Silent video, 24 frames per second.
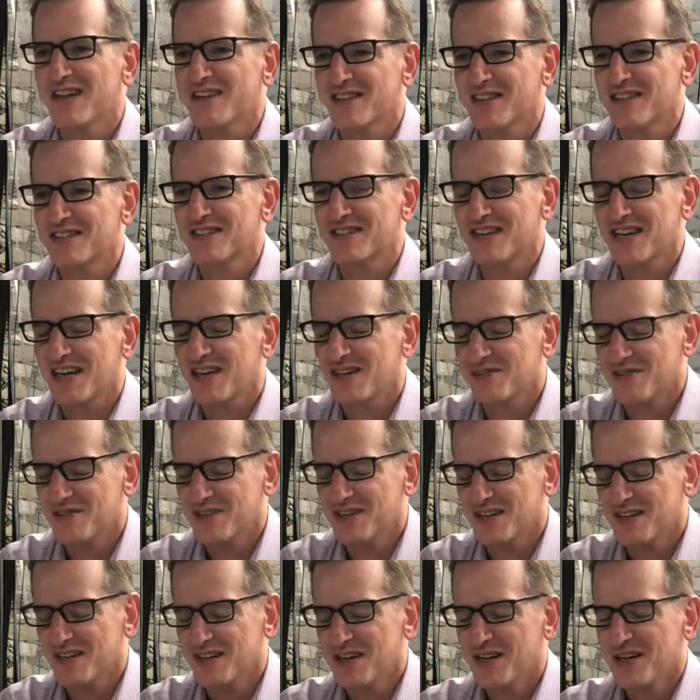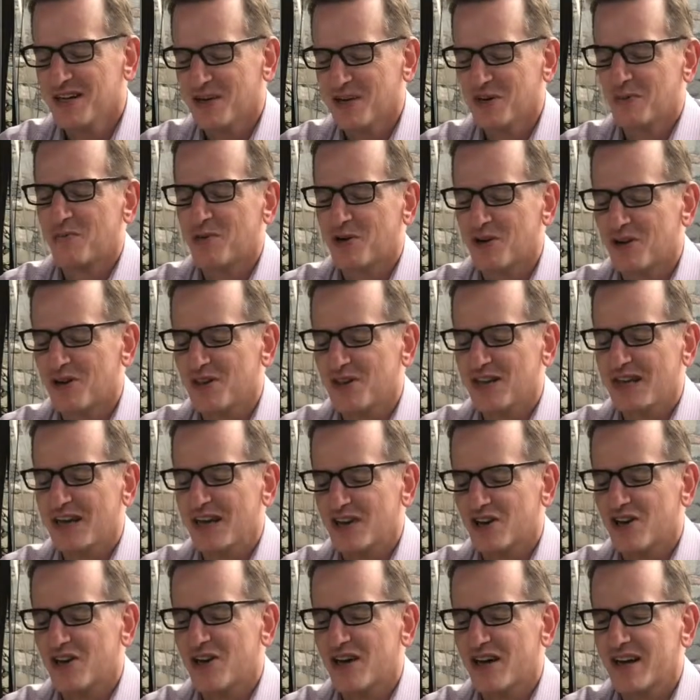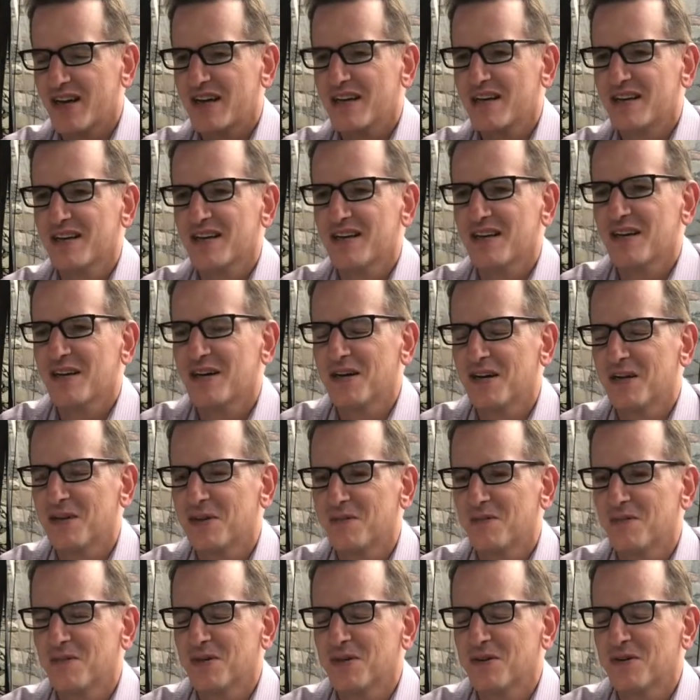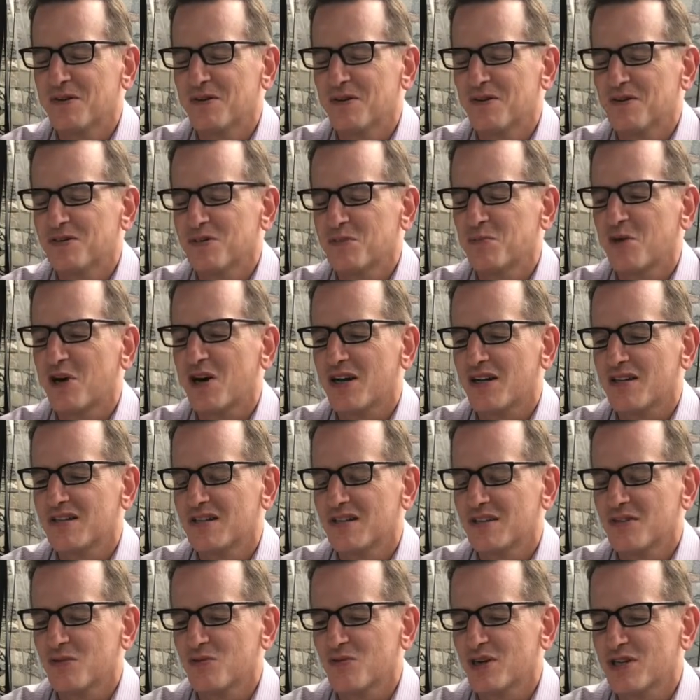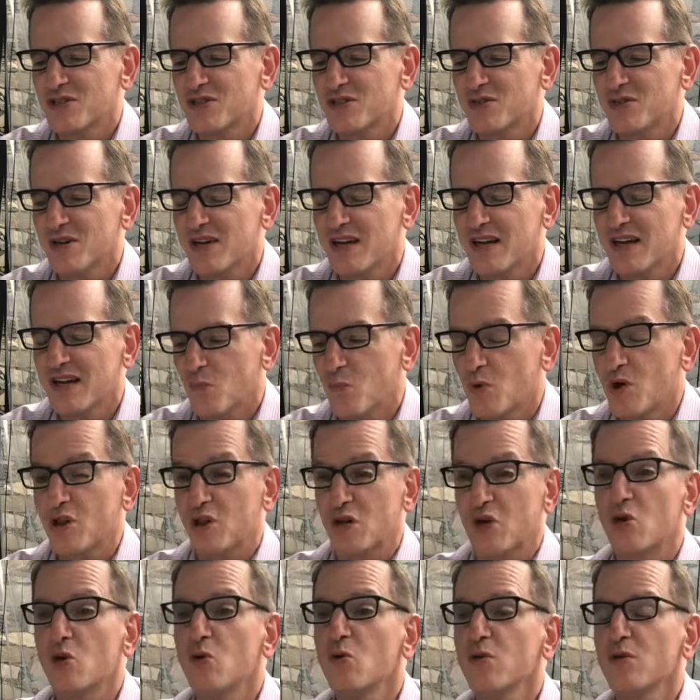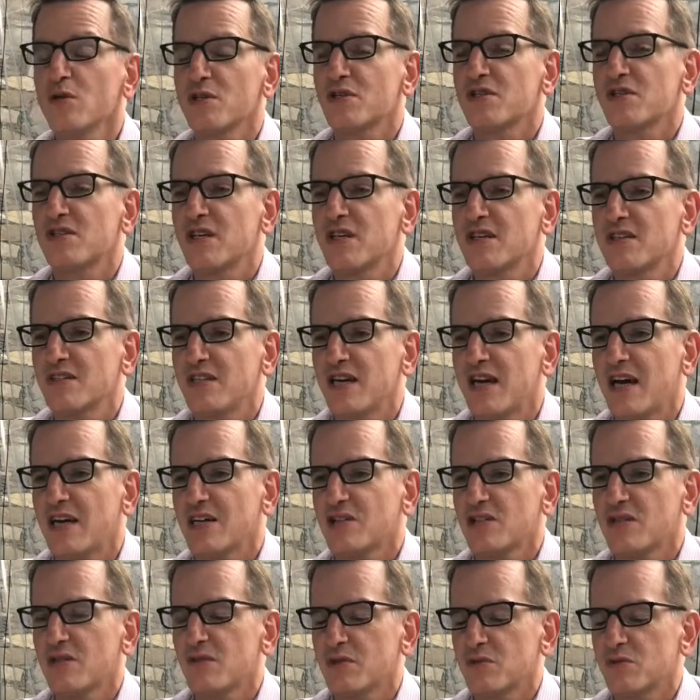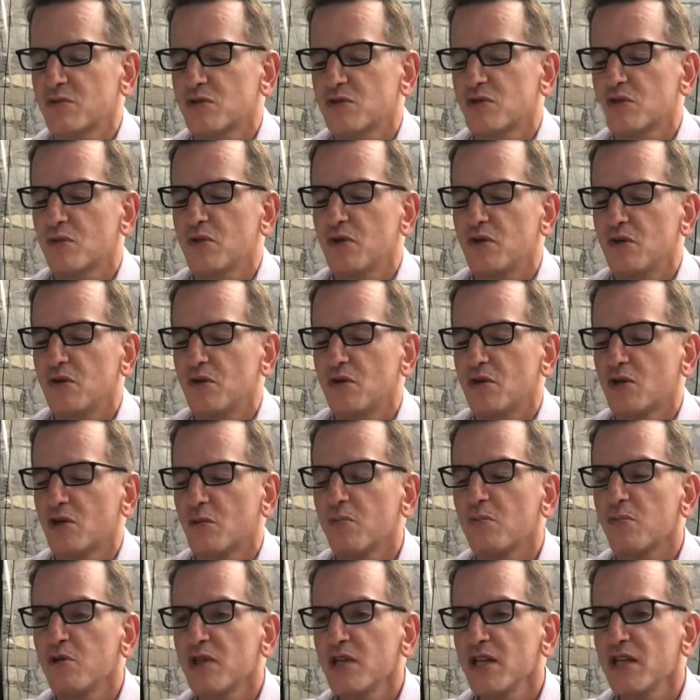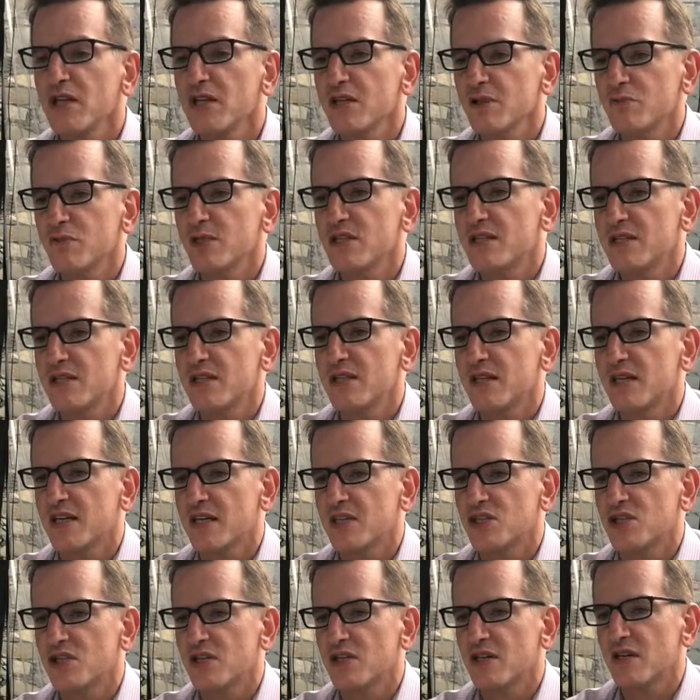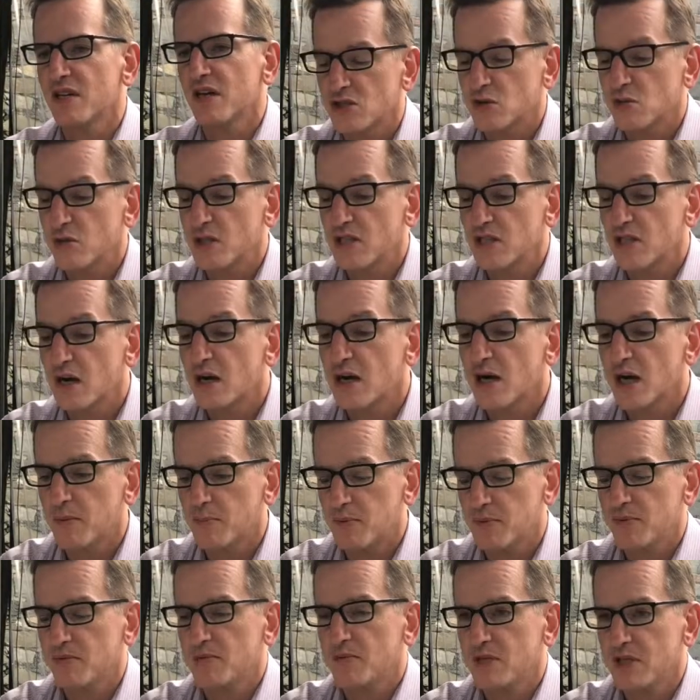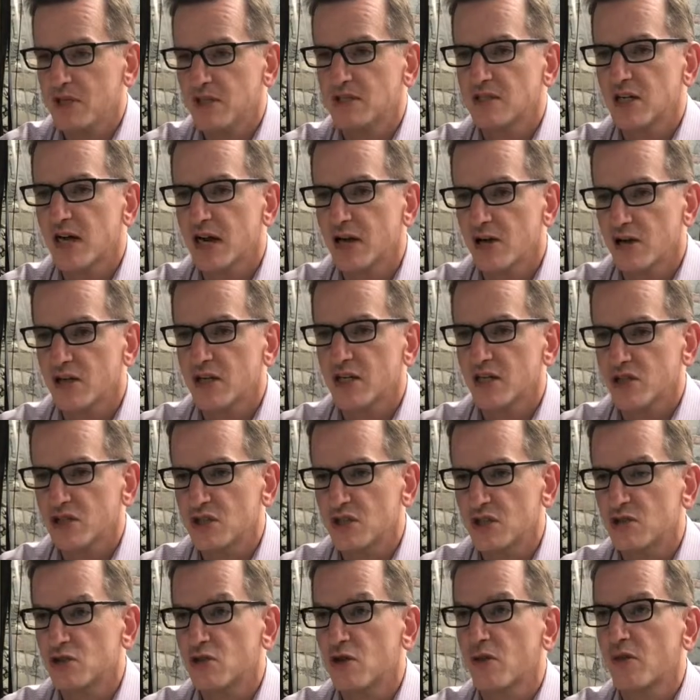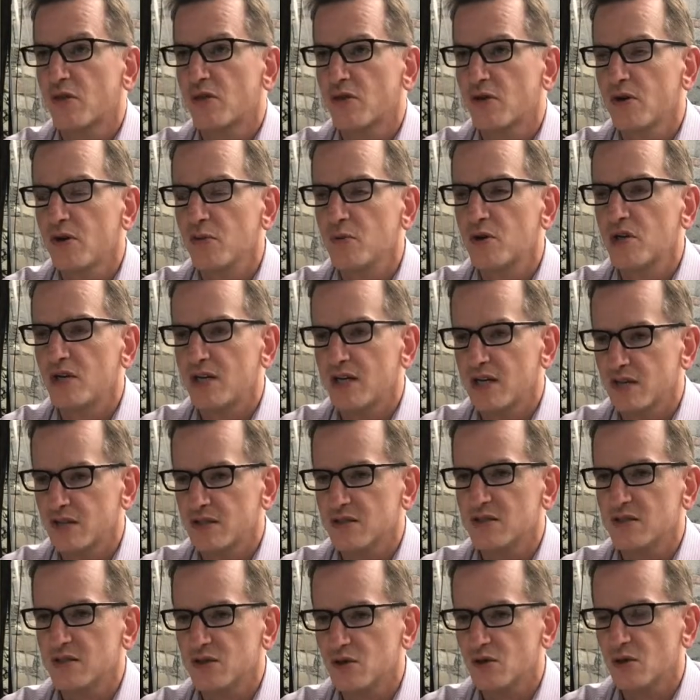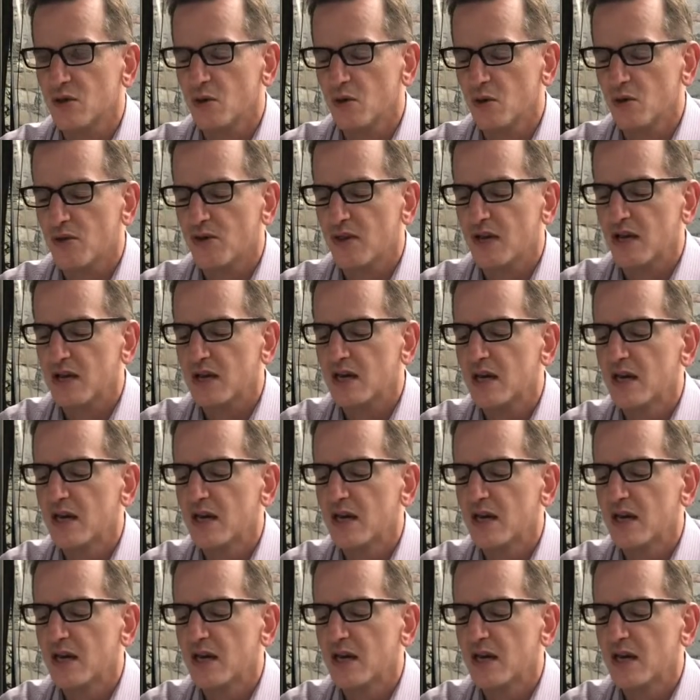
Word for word: and that's kind of a part of the iconic uh, uh, spot in the restaurant. One of the coolest things actually was, so we completely redid the kitchen. So we dug up the entire kitchen. It took 31 days to do the whole thing.